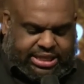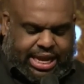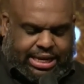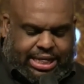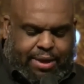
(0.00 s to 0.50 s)

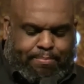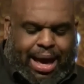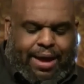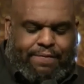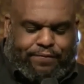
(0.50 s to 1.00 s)
Jesus
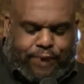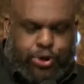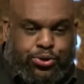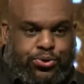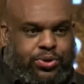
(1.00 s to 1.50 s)
said to them,
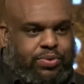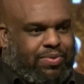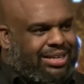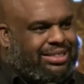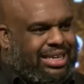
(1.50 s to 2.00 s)
My
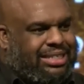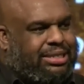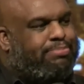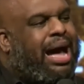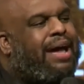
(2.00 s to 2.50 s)
food,
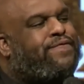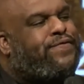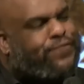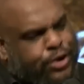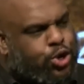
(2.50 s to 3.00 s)
watch this,
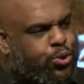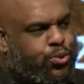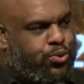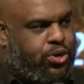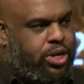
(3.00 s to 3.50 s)
my
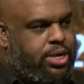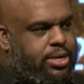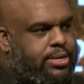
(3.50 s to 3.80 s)
food,